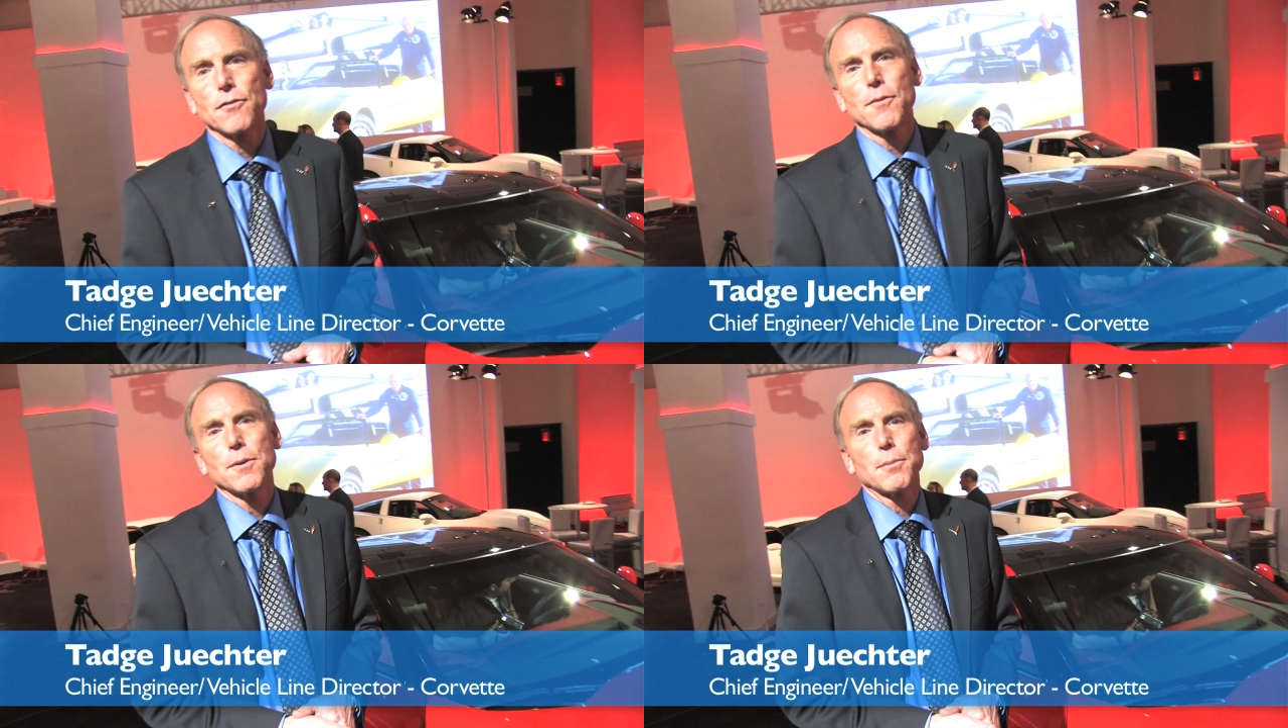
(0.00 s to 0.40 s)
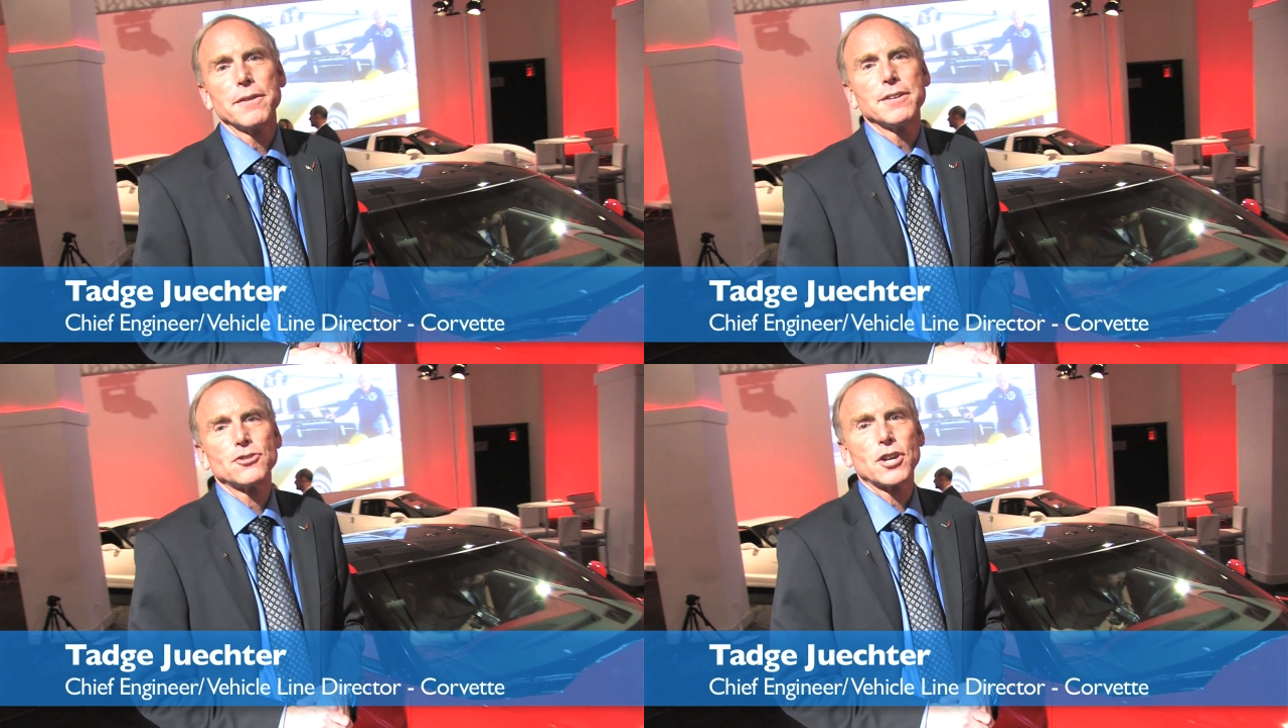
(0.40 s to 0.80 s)
from the
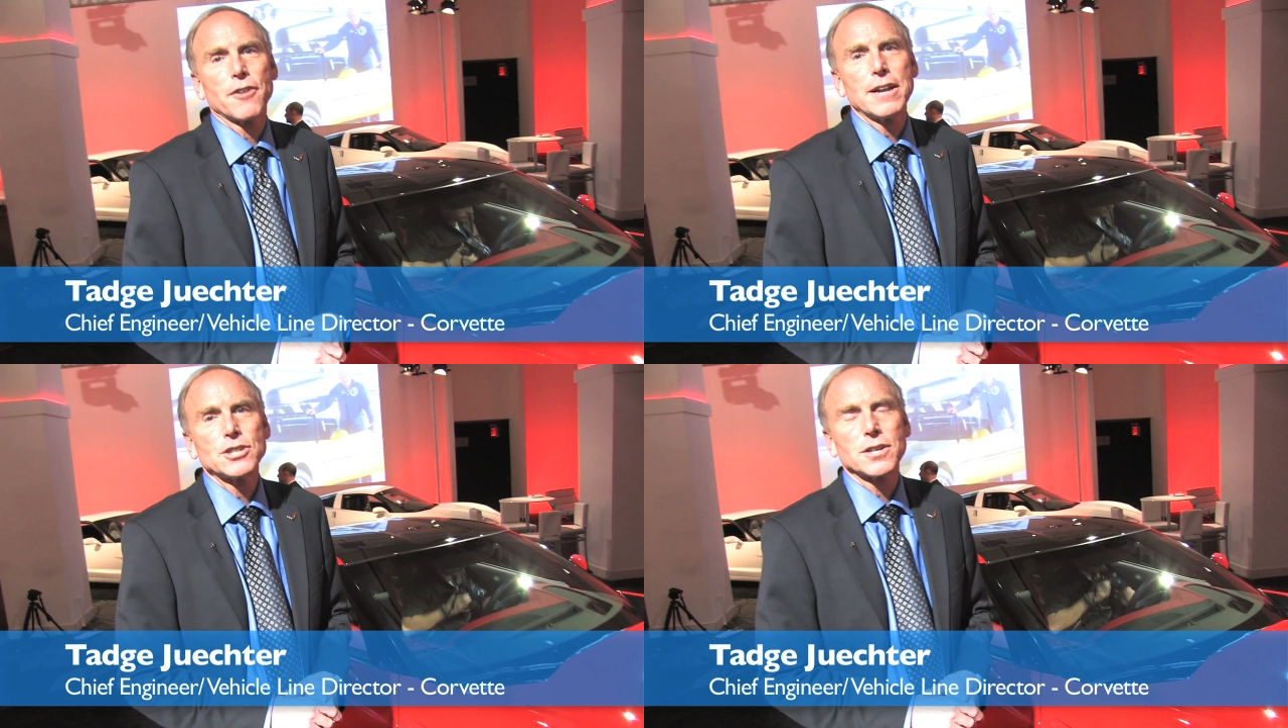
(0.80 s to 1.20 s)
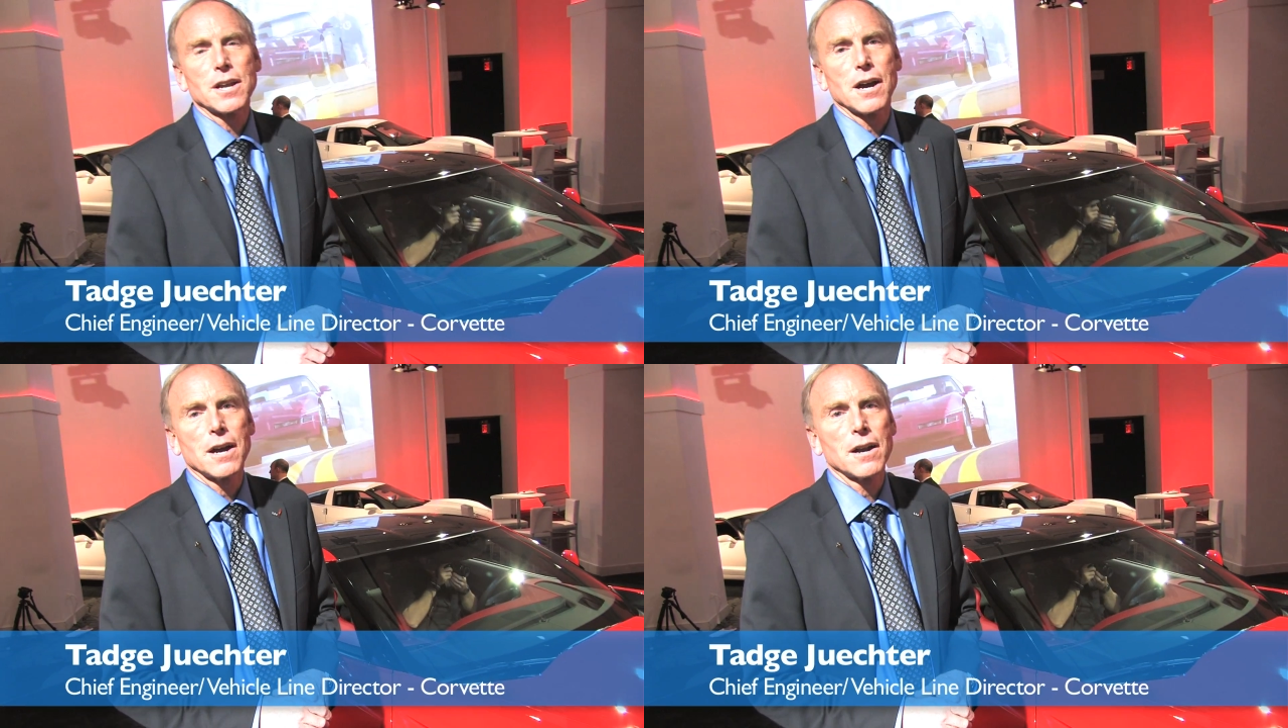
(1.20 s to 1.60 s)
previous generation
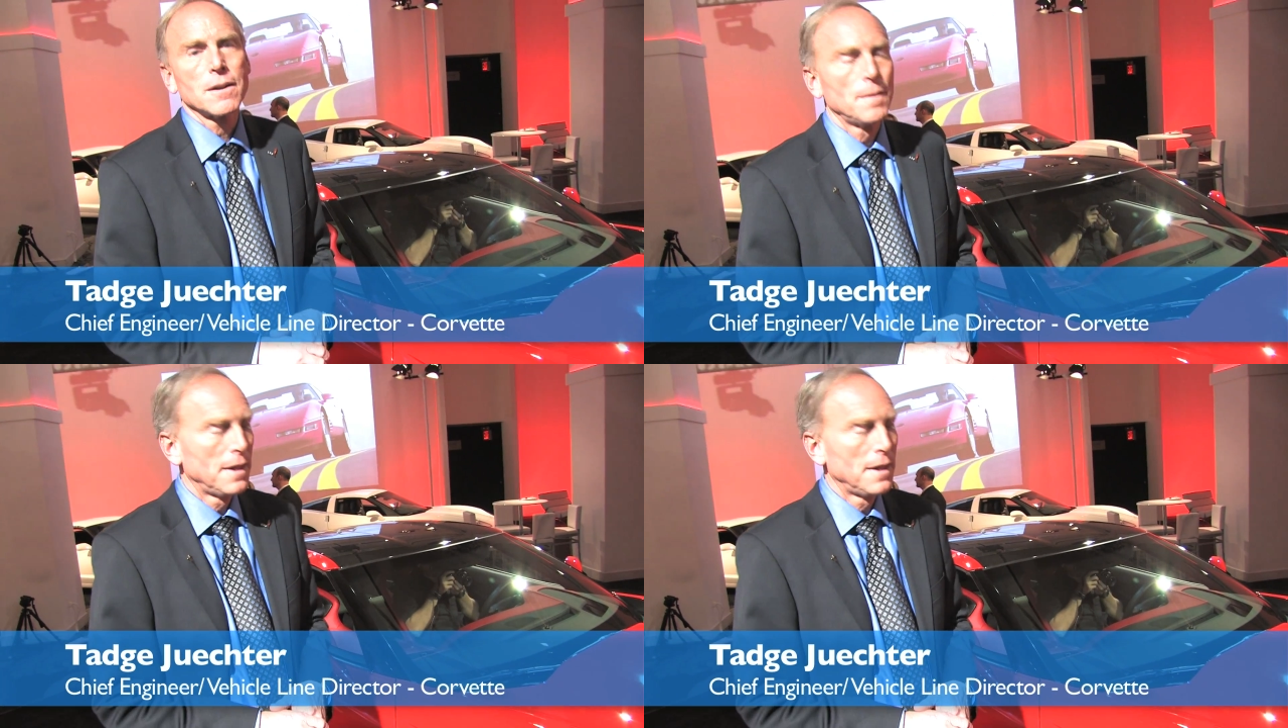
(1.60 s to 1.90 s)
car.